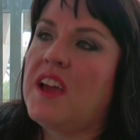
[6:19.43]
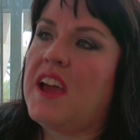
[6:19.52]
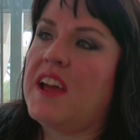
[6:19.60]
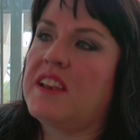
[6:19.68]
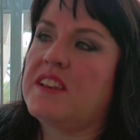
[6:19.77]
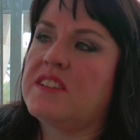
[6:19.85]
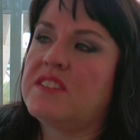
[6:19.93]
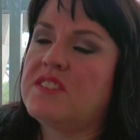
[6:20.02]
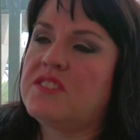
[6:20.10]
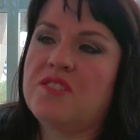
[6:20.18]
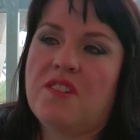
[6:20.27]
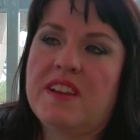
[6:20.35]
And
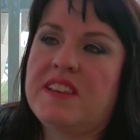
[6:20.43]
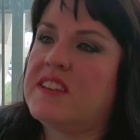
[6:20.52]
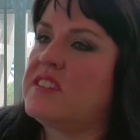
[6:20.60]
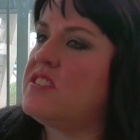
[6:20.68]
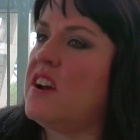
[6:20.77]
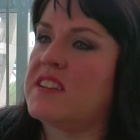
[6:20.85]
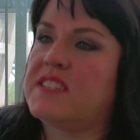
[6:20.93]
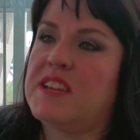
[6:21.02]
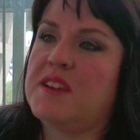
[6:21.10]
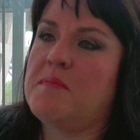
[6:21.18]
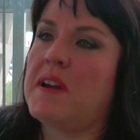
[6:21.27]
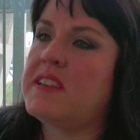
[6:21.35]
so I didn't talk to
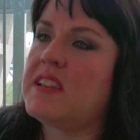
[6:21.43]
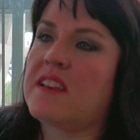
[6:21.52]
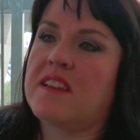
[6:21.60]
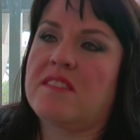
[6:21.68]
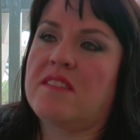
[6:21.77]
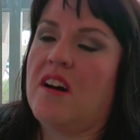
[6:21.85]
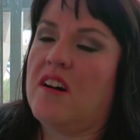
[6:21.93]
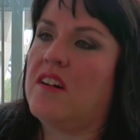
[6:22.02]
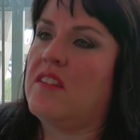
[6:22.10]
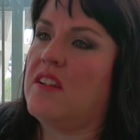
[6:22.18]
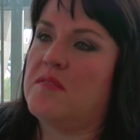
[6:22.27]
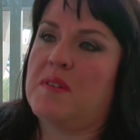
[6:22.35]
him. I did it
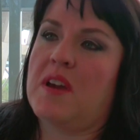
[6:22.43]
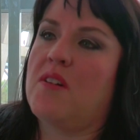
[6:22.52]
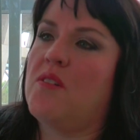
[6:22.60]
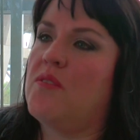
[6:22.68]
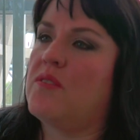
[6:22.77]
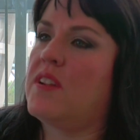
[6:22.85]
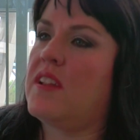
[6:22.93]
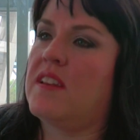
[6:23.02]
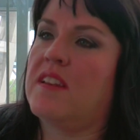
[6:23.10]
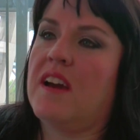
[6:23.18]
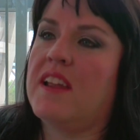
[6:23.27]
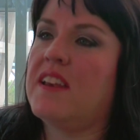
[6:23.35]
all on my own.
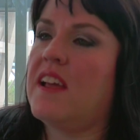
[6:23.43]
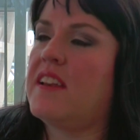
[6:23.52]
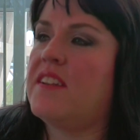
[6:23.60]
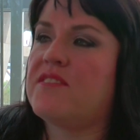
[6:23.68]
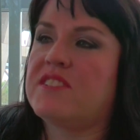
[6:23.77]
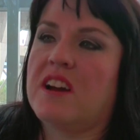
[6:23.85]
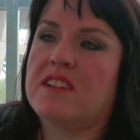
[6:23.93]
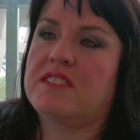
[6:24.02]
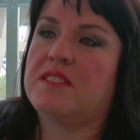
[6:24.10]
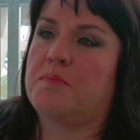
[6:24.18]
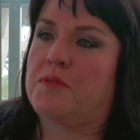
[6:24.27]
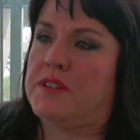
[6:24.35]
And I never talked
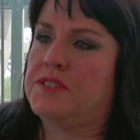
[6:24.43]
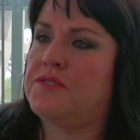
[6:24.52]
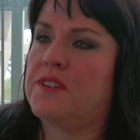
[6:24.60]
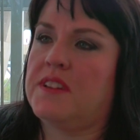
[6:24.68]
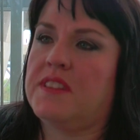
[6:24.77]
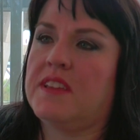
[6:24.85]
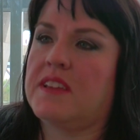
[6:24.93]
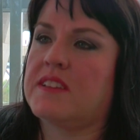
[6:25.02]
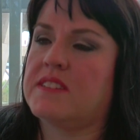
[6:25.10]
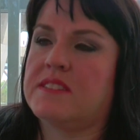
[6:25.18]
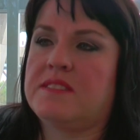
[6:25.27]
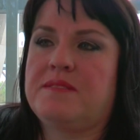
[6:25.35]
to the priest or anything
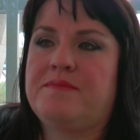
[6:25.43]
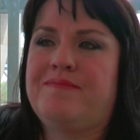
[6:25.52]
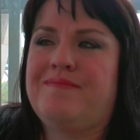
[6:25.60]
because